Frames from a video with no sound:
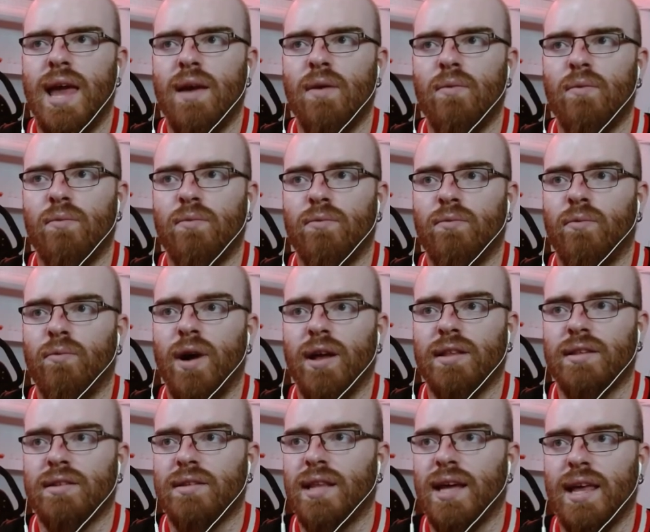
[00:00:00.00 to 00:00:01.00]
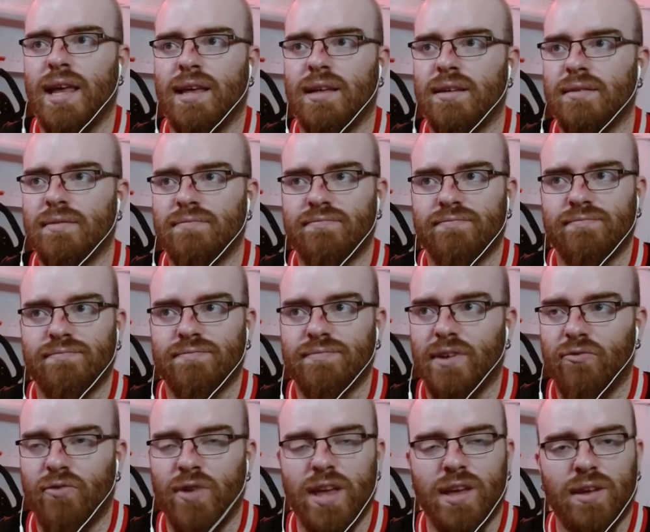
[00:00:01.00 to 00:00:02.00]
and what like
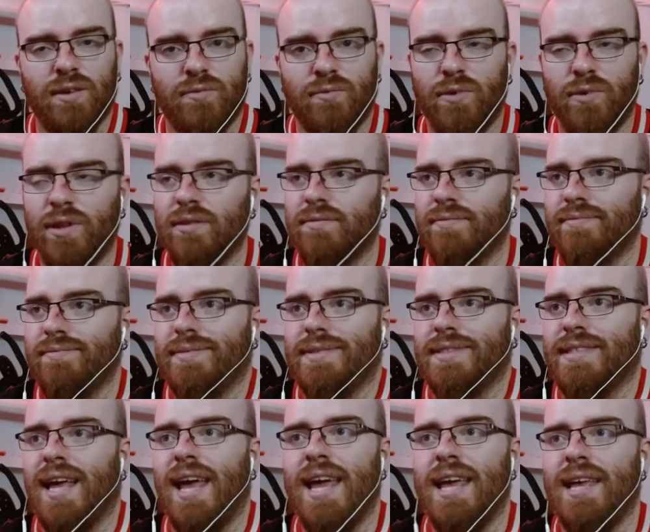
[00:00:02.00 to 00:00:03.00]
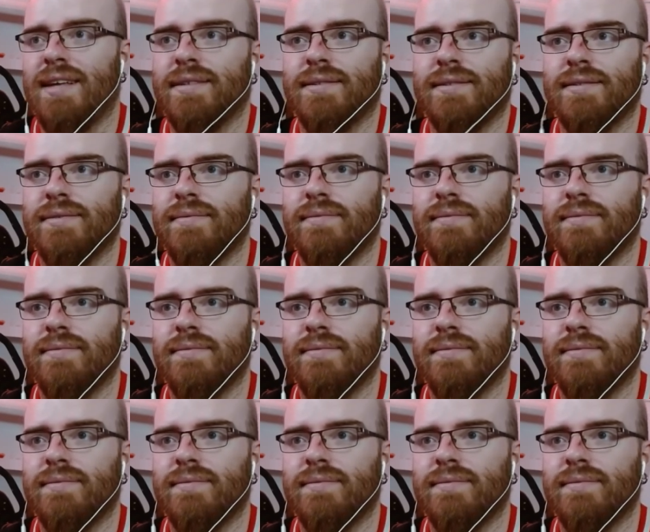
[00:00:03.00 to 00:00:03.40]
Rick will say,